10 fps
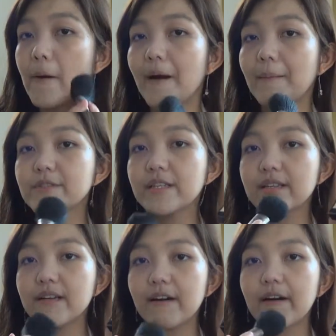I'm using
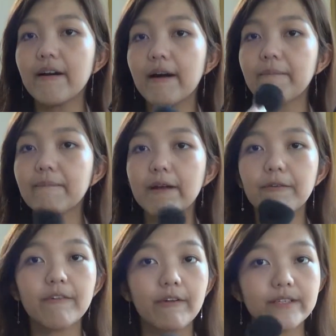the Hello
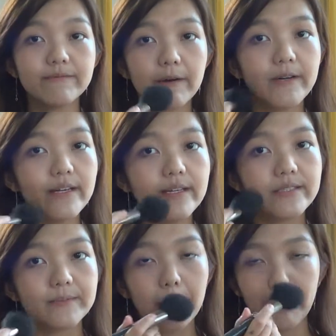Flawless powder. This
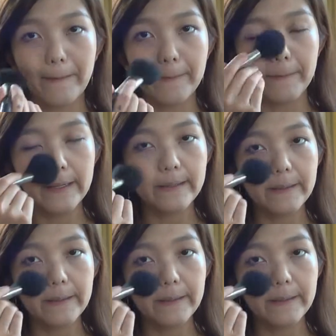is by Benefit.